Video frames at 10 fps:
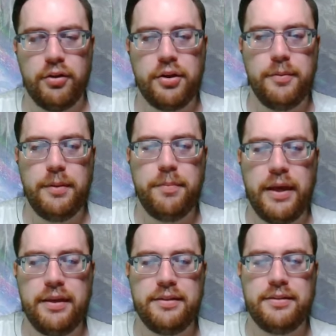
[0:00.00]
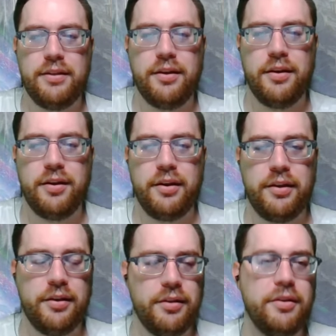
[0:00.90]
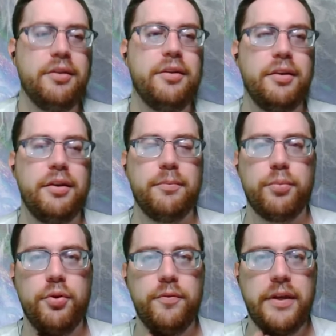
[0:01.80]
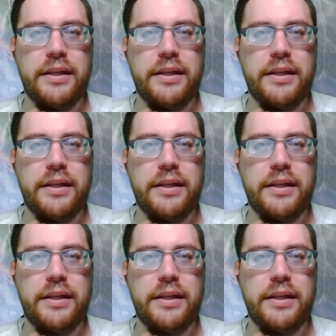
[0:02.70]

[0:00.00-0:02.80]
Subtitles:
going to be based on improving